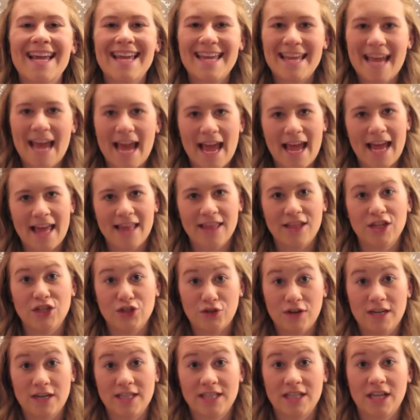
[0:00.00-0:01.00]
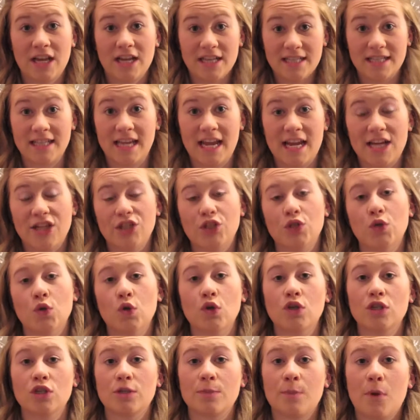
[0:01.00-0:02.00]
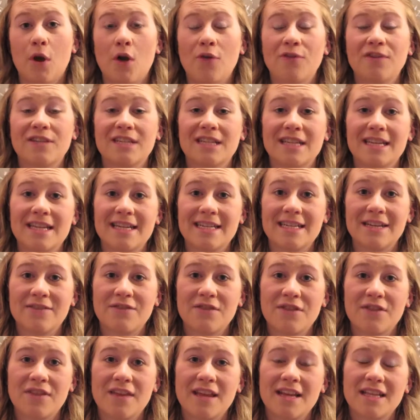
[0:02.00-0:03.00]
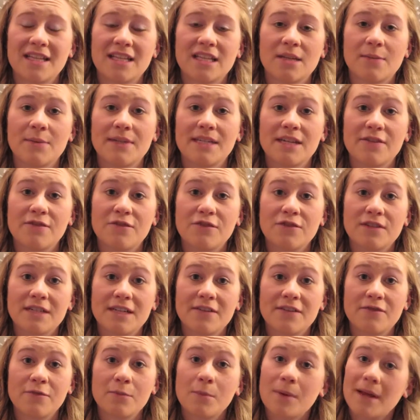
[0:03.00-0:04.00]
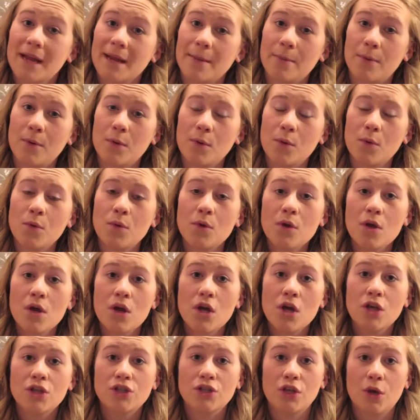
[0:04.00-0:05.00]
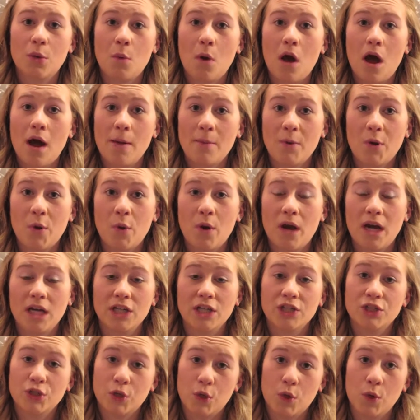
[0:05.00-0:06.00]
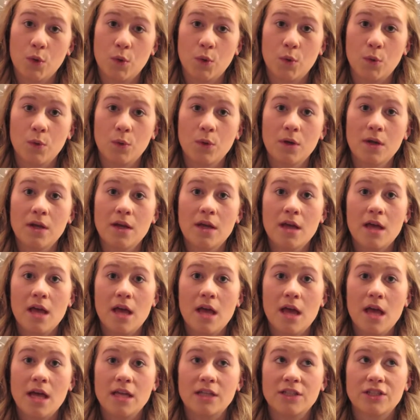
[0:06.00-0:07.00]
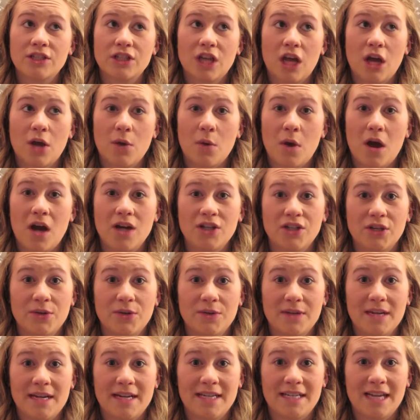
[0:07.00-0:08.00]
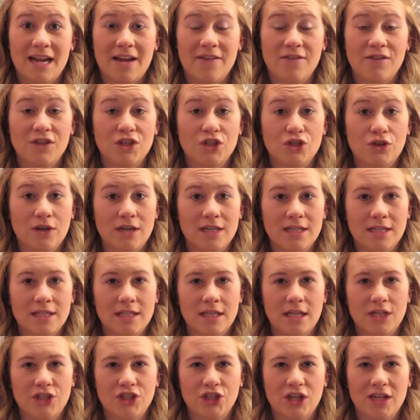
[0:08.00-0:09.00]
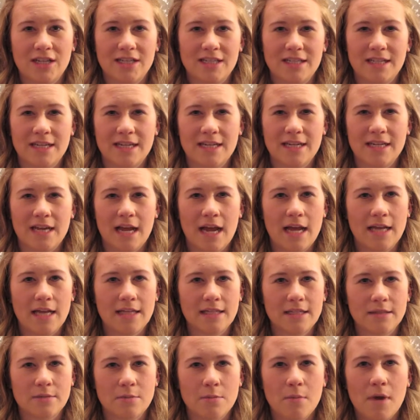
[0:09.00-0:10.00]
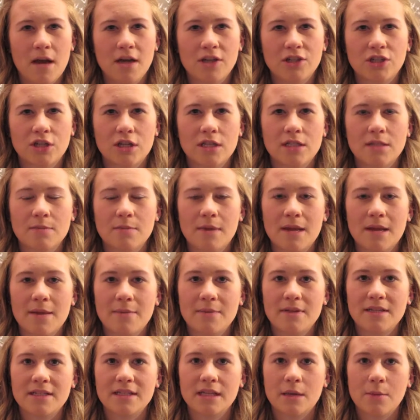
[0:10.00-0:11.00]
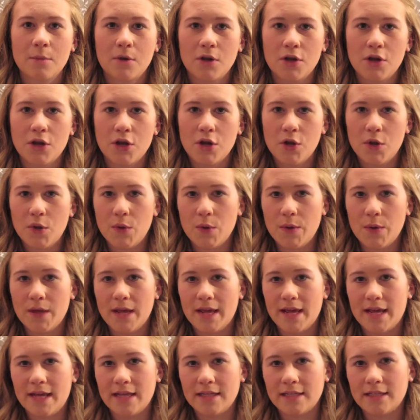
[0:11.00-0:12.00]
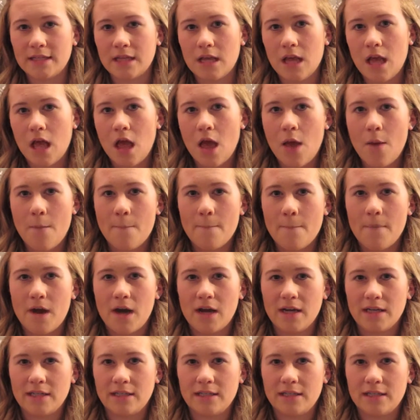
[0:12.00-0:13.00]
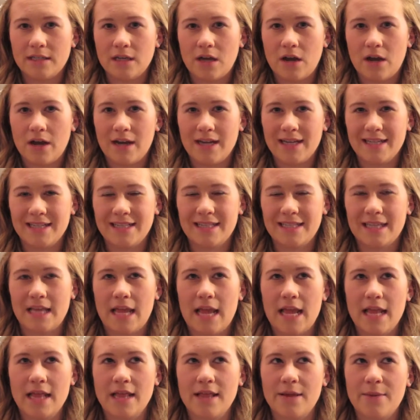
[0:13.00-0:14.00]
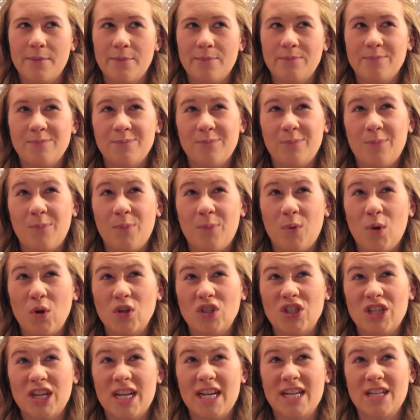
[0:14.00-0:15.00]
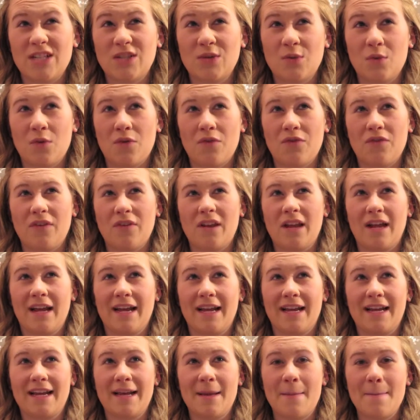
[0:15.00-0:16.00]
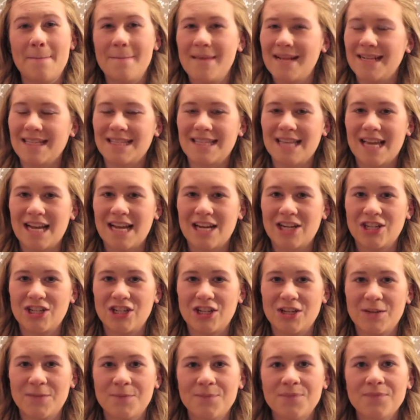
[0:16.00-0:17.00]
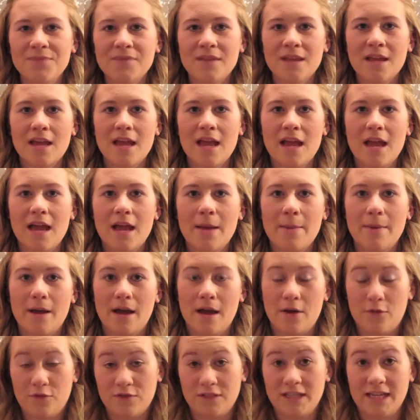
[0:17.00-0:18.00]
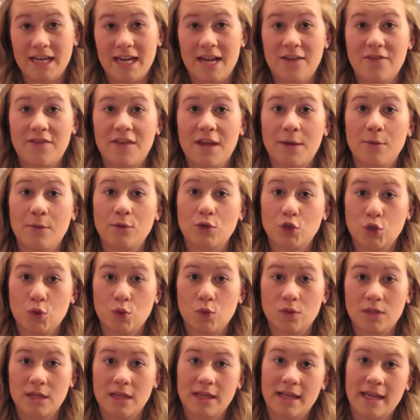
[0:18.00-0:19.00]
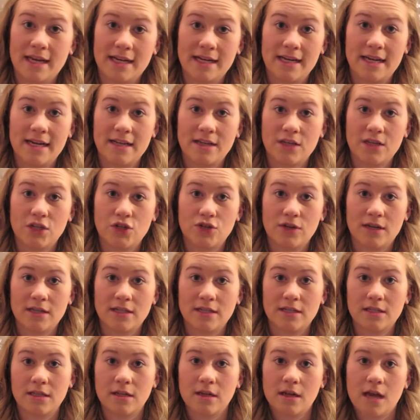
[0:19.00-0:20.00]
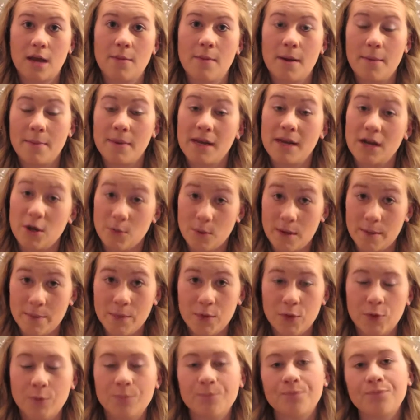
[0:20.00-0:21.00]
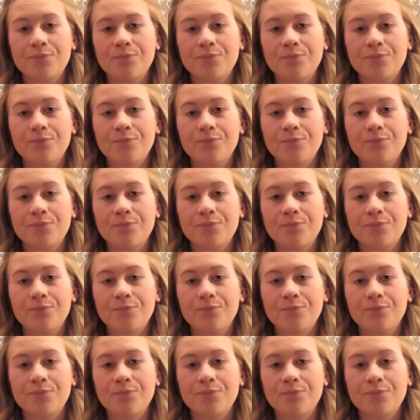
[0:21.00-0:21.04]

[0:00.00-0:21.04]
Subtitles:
get the dress size that is yours, but obviously different things are going to be different for different people. So I'm quite tall, so I don't need to have the dress adjusted as much as maybe someone who is my size in the body, sort of like midsection. Obviously if they were shorter they'd need the dress to come up a little bit more.